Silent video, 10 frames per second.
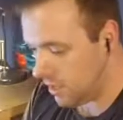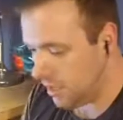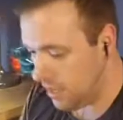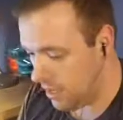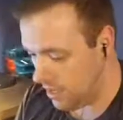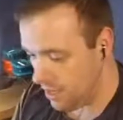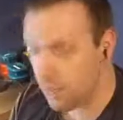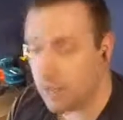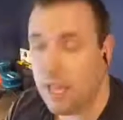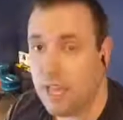And
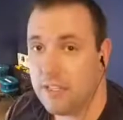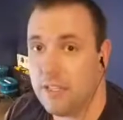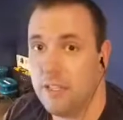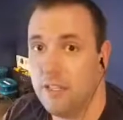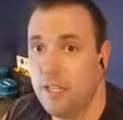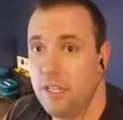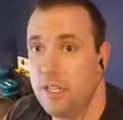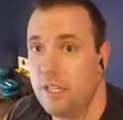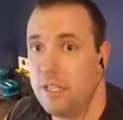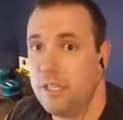the last thing you need
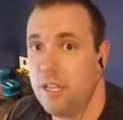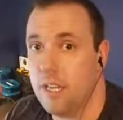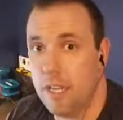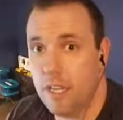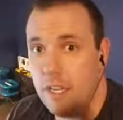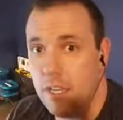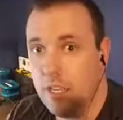is a